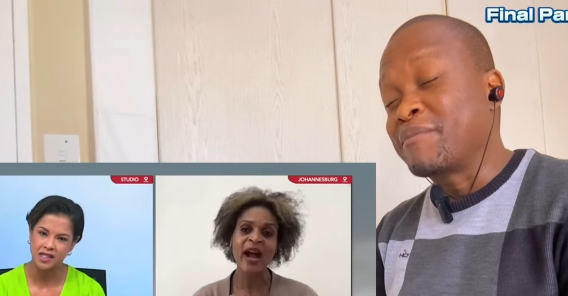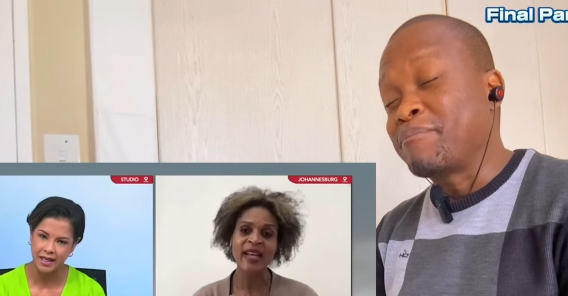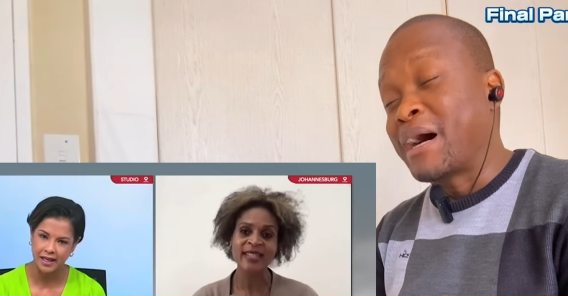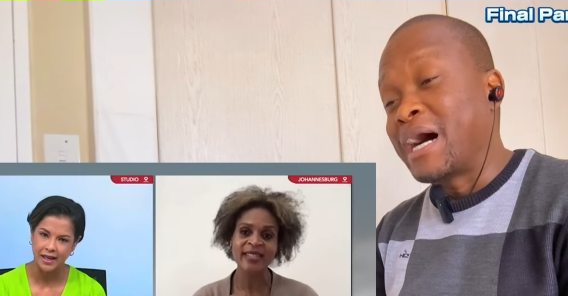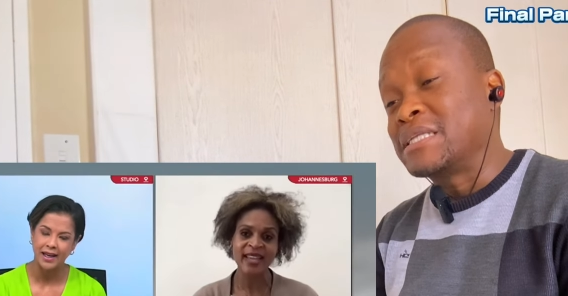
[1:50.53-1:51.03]

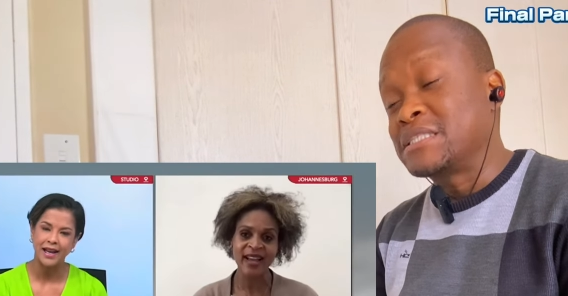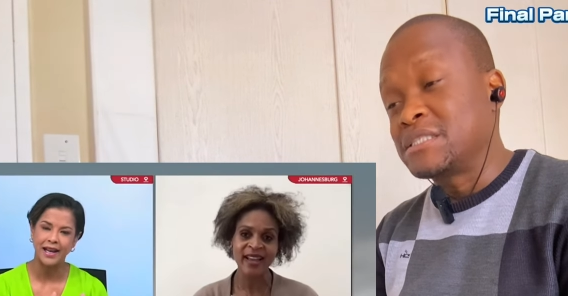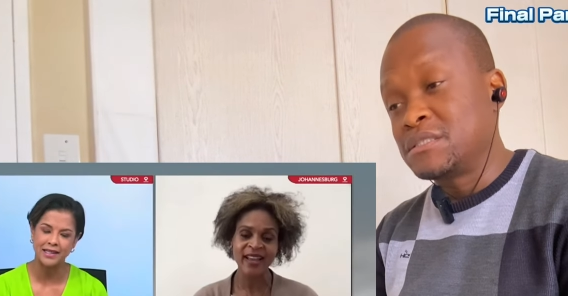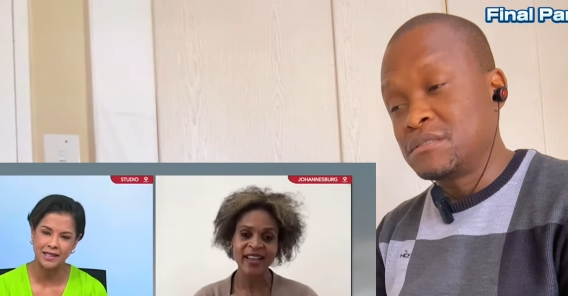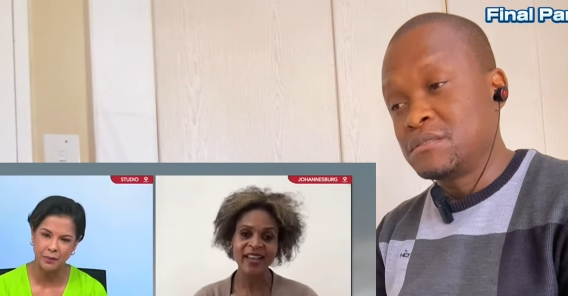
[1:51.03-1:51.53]

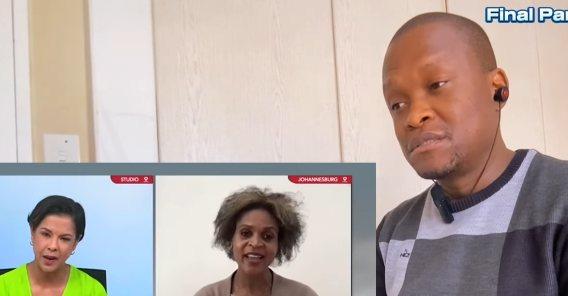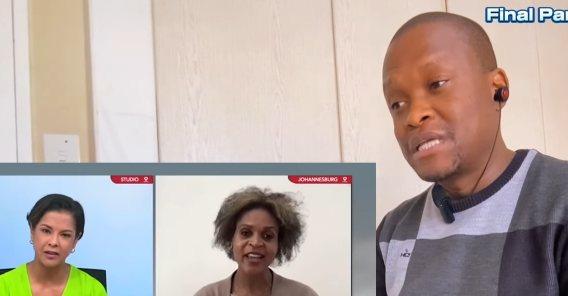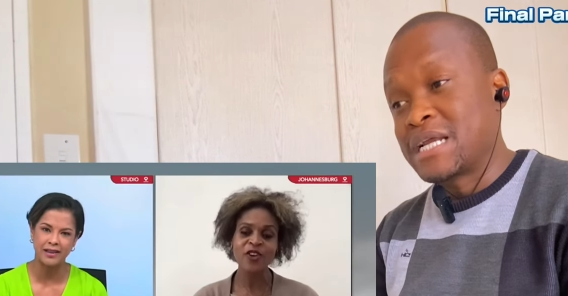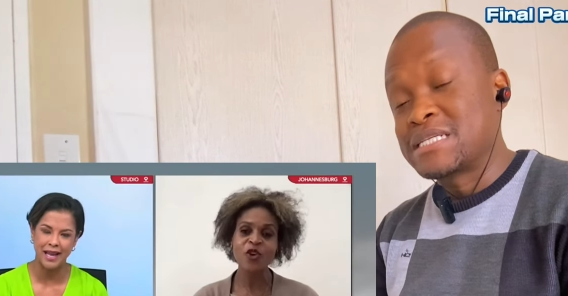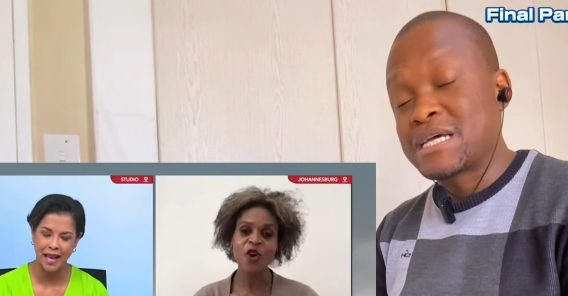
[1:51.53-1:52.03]
Speaker 1: party
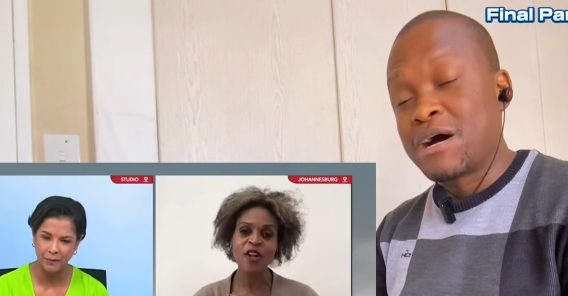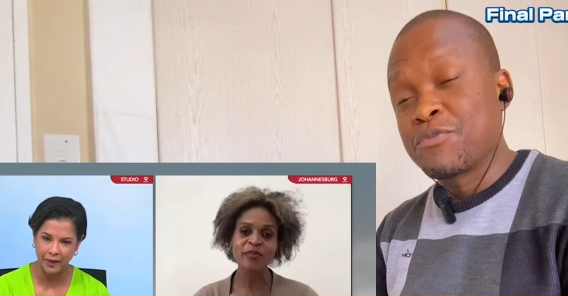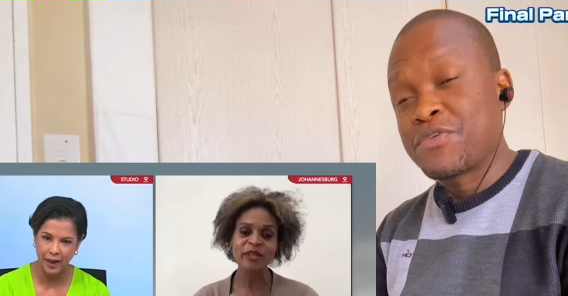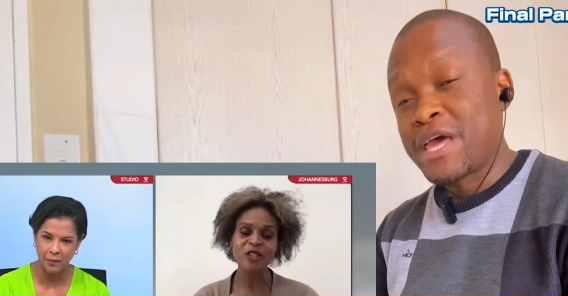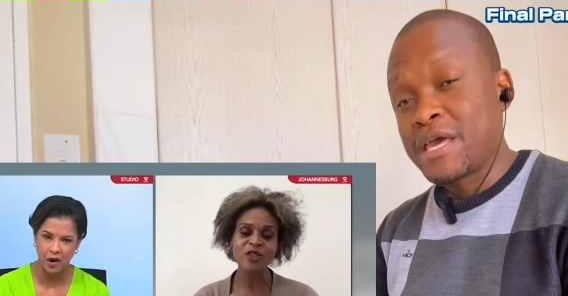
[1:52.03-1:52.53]
that is
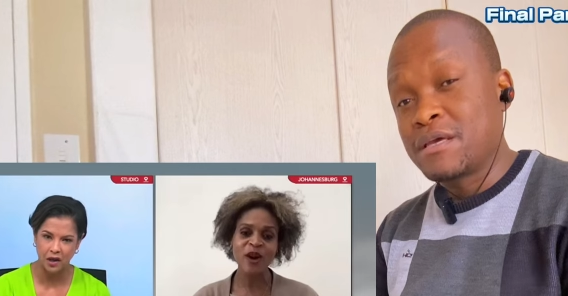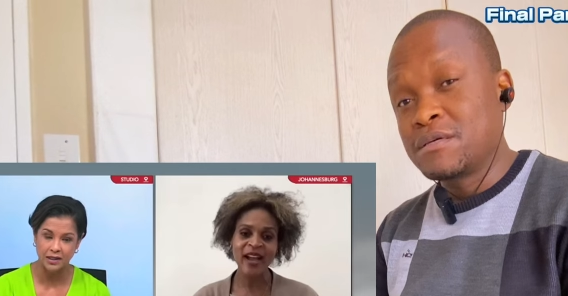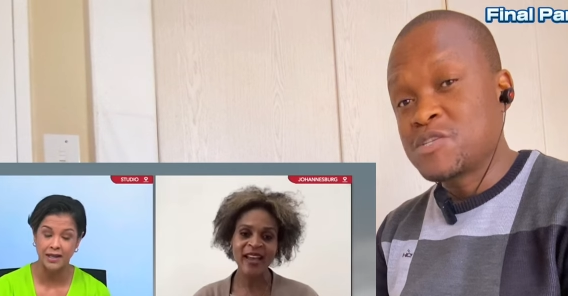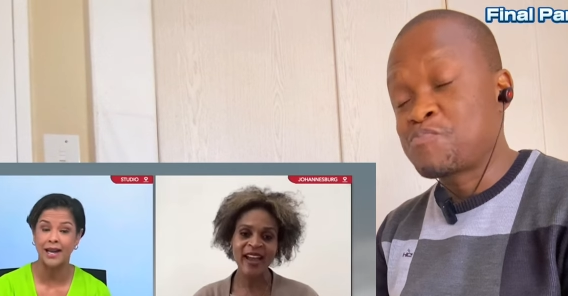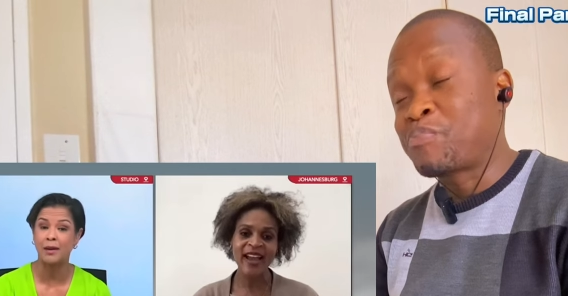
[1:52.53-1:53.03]
out there,
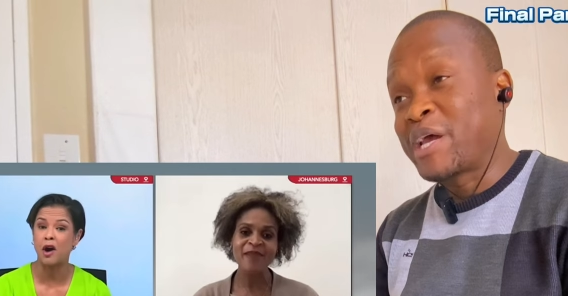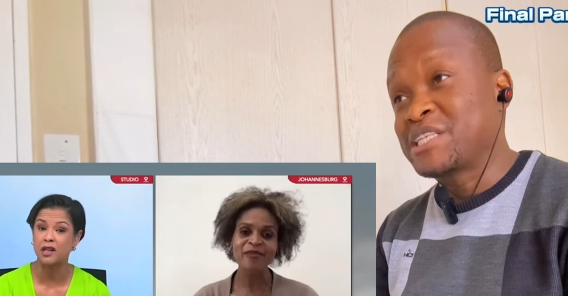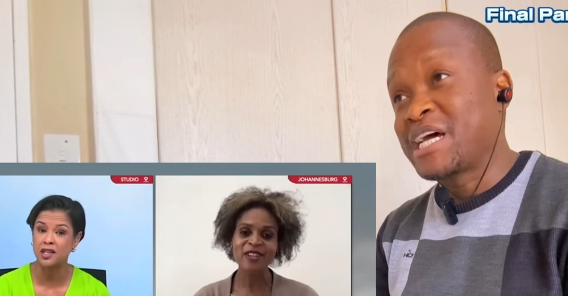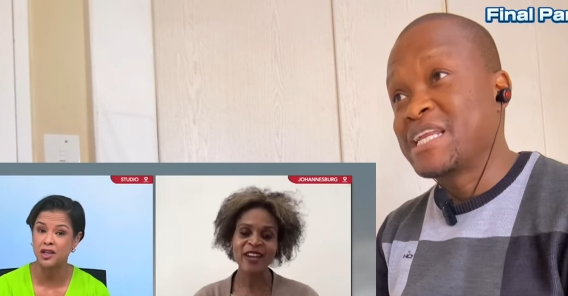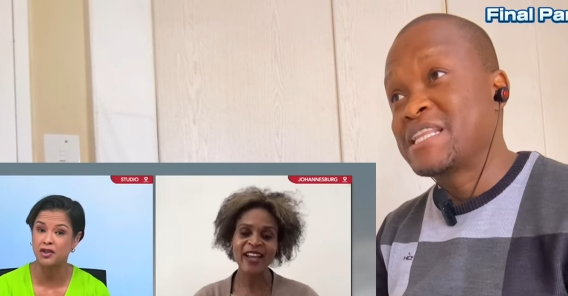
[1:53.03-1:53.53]

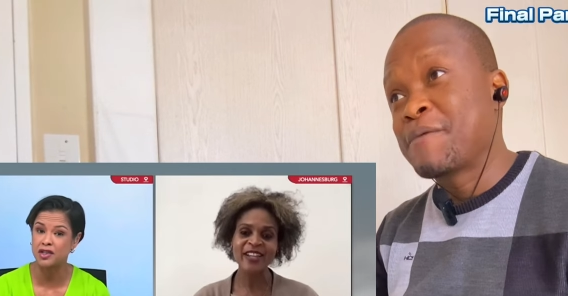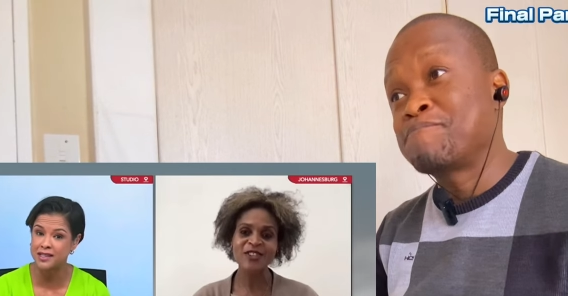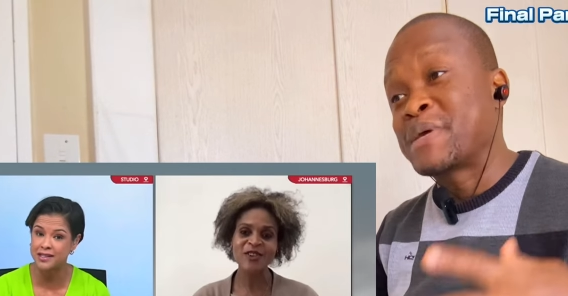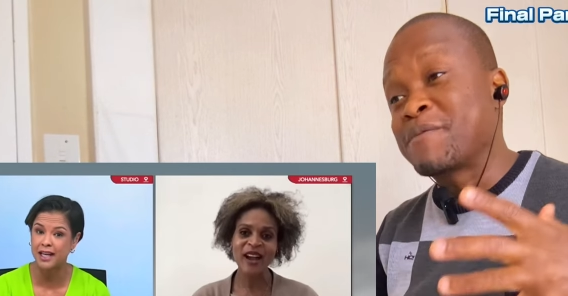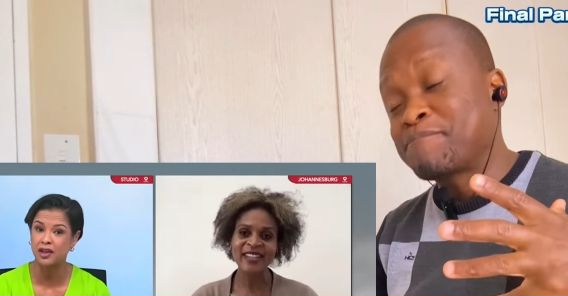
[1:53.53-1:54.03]
especially the
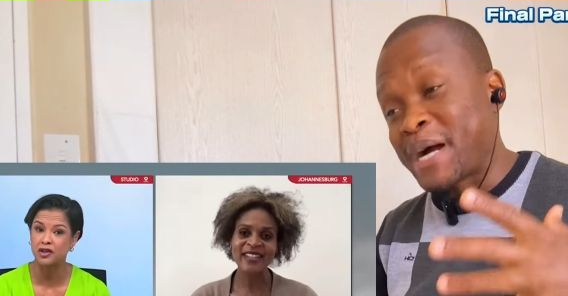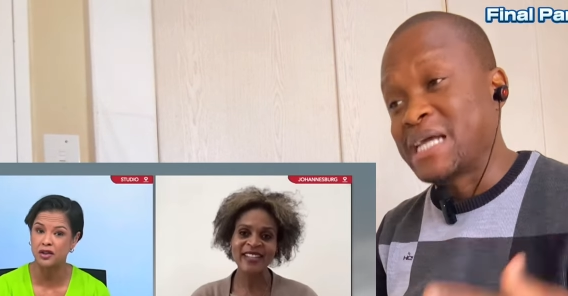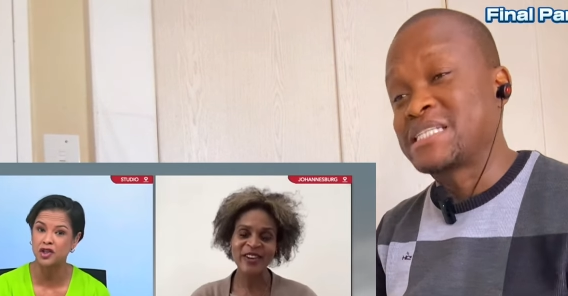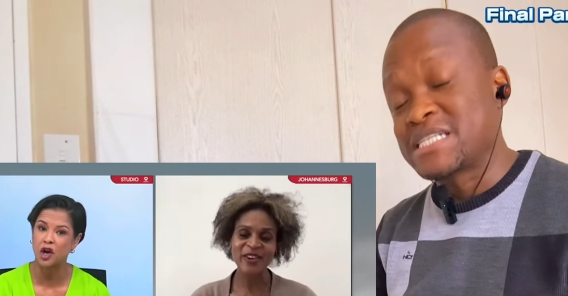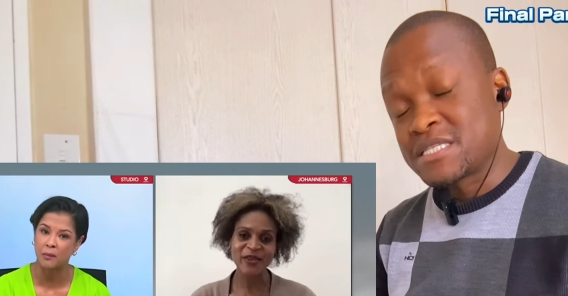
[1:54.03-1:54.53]
big
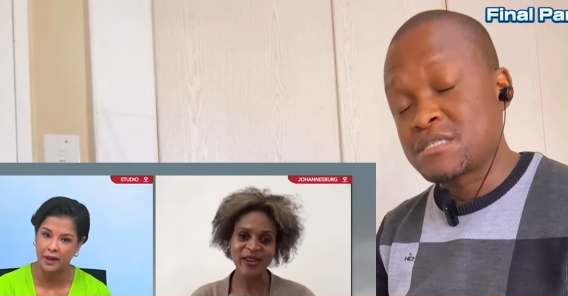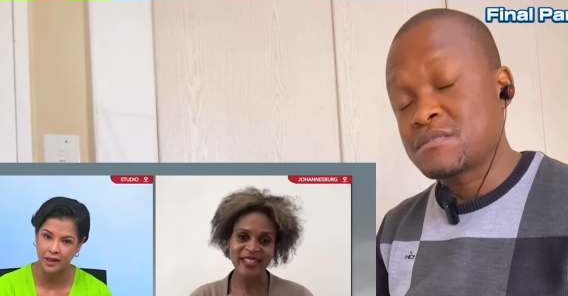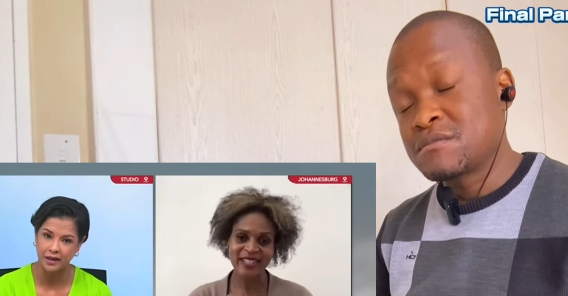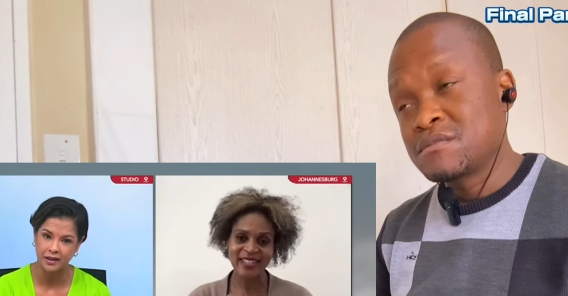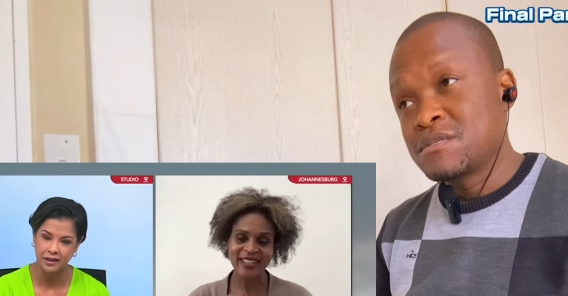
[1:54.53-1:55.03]
parties,
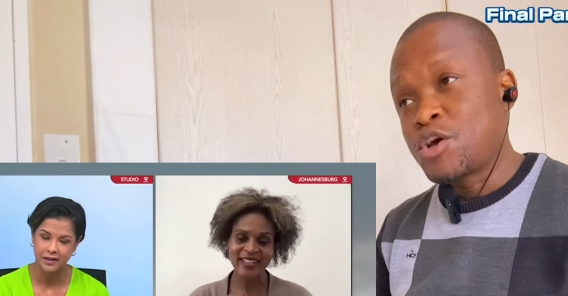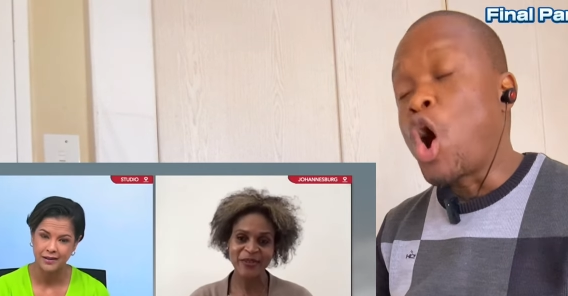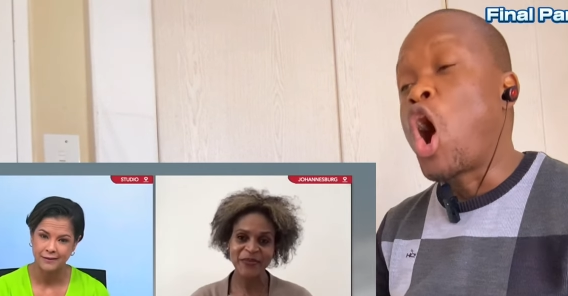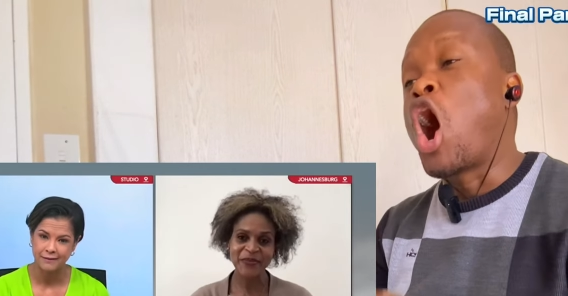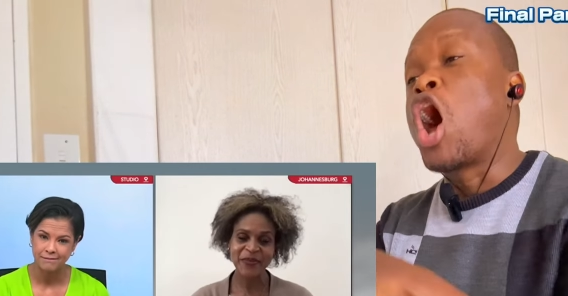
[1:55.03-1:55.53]

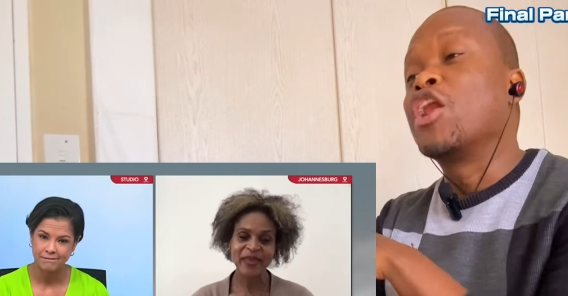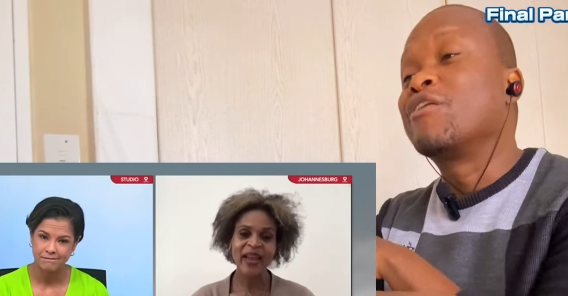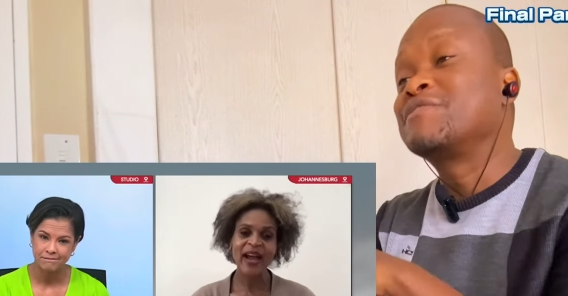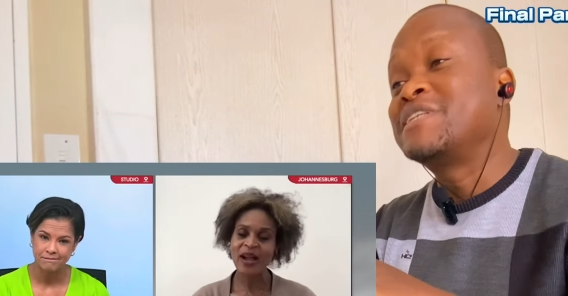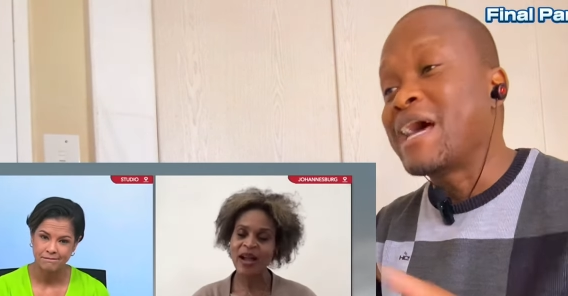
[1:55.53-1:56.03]
all
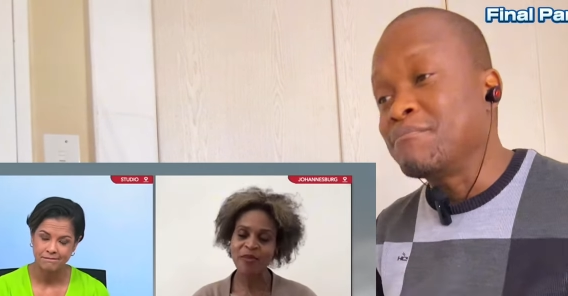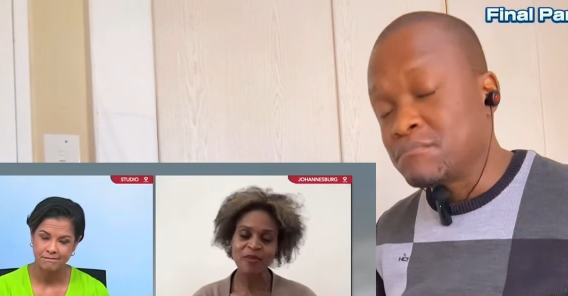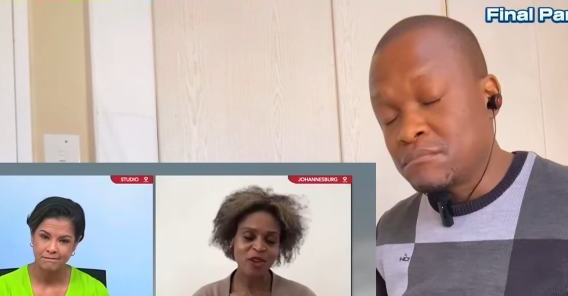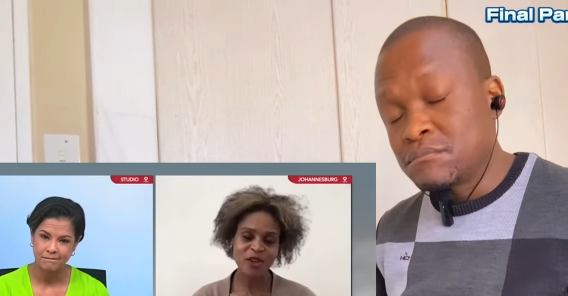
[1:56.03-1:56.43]
of them,